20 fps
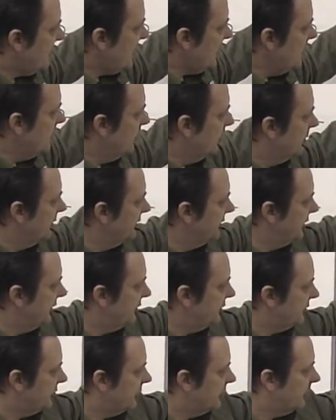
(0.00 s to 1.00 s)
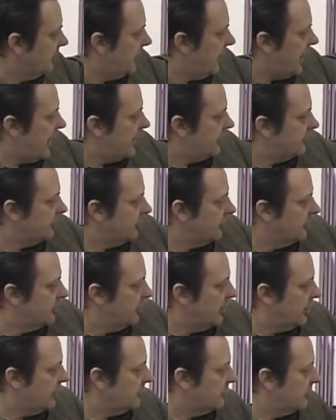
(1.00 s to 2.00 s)
resistor, capacitor,
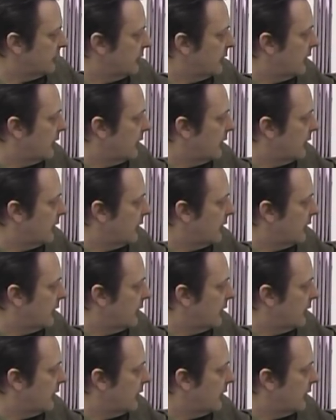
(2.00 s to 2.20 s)
inductor